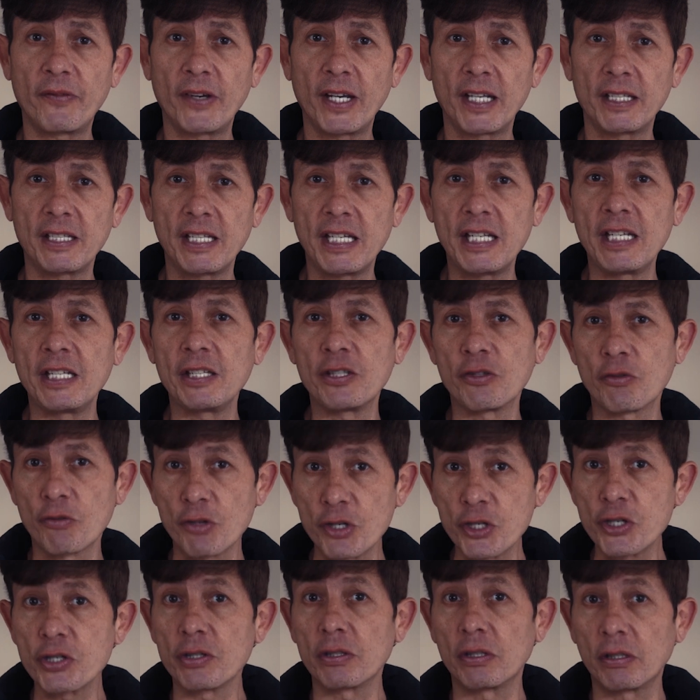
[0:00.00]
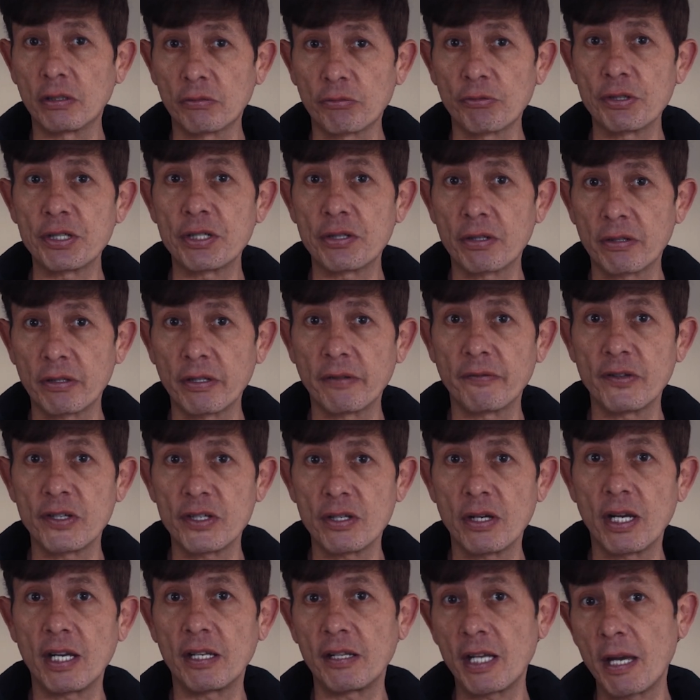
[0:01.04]
Fett in the original Return of
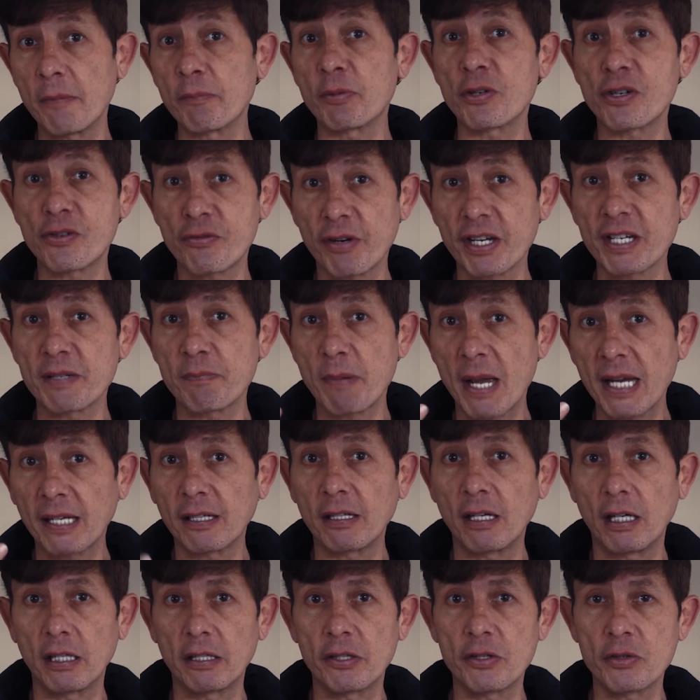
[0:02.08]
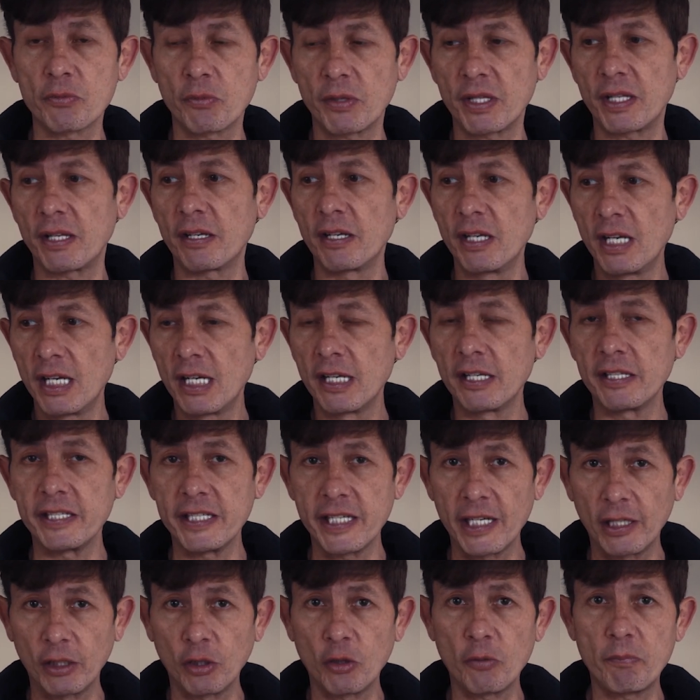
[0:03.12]
Emperor Strikes Back colors with the
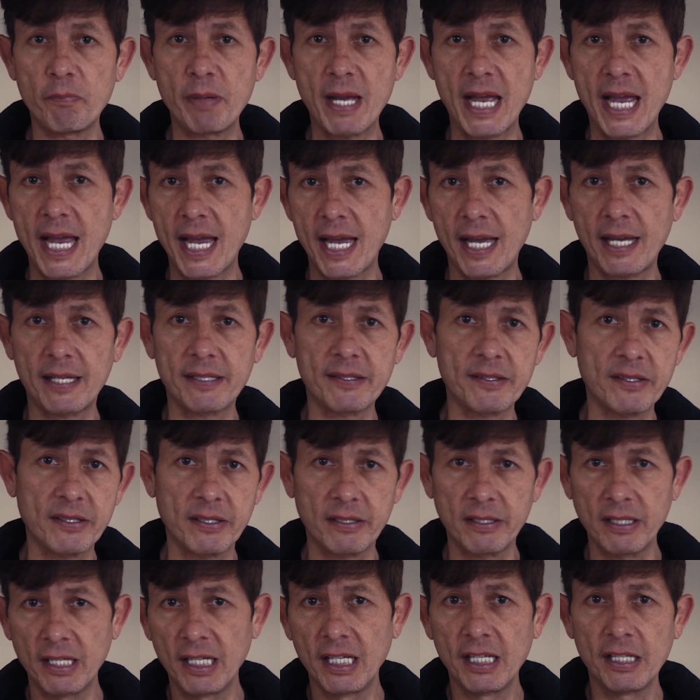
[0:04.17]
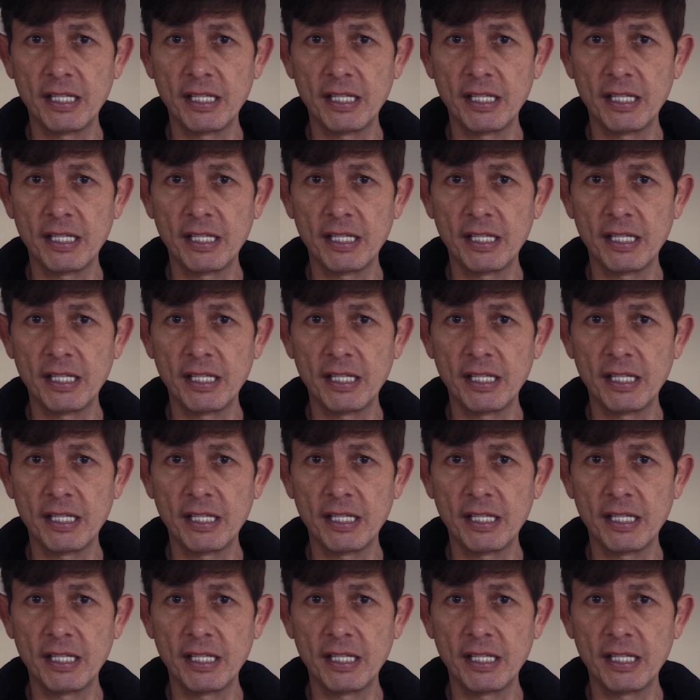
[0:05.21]
yellow pads and,